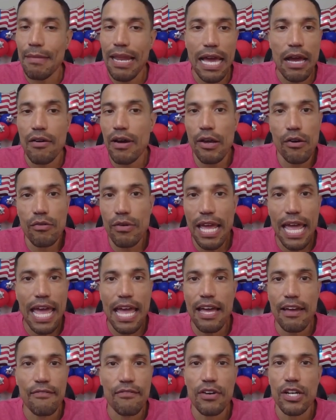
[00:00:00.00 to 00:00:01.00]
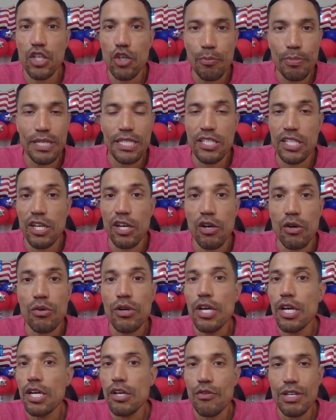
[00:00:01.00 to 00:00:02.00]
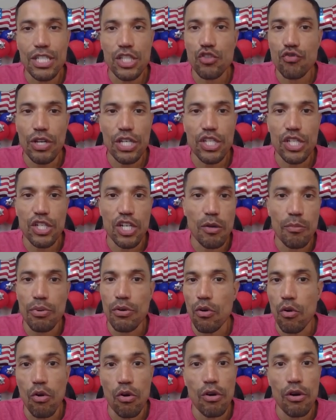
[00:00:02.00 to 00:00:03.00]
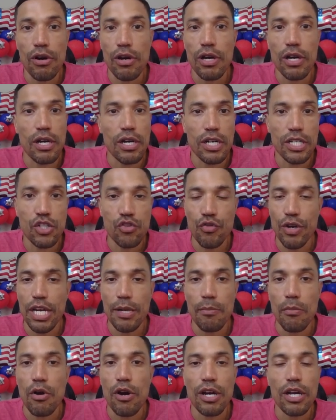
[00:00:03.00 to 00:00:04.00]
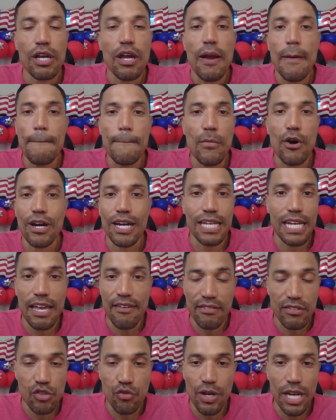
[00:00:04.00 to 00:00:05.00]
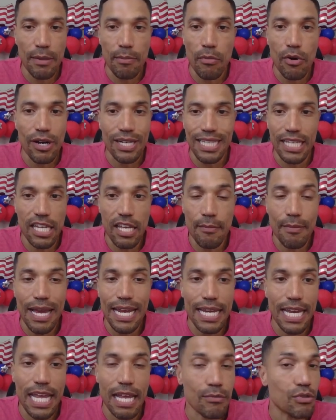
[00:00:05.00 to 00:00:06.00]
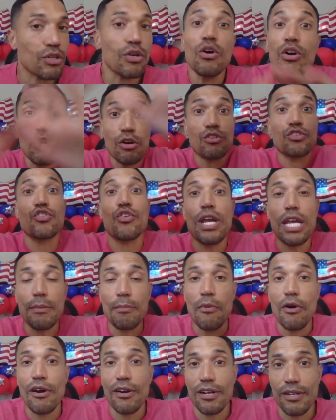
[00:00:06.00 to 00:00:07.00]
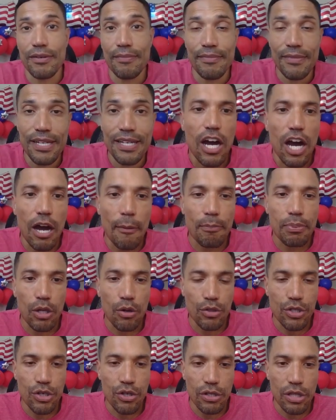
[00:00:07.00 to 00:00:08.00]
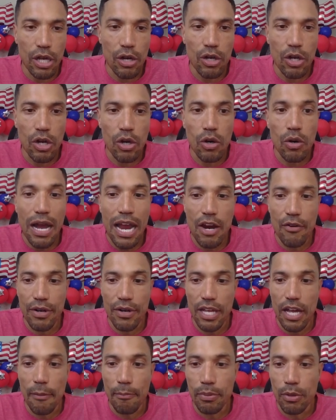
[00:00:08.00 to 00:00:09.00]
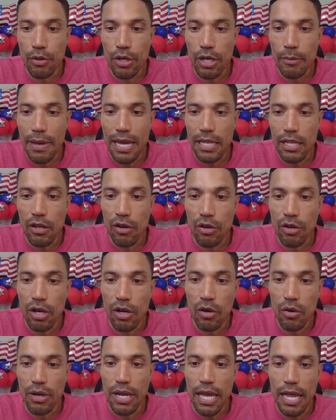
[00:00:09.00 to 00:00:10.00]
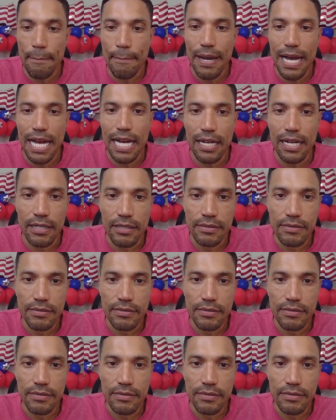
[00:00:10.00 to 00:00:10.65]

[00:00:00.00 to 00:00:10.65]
Now, I don't have a UPTO registration number or trademark mark now and trademarked any of my names. So don't go trademark them. Upload your logo. I already uploaded my logo and bam.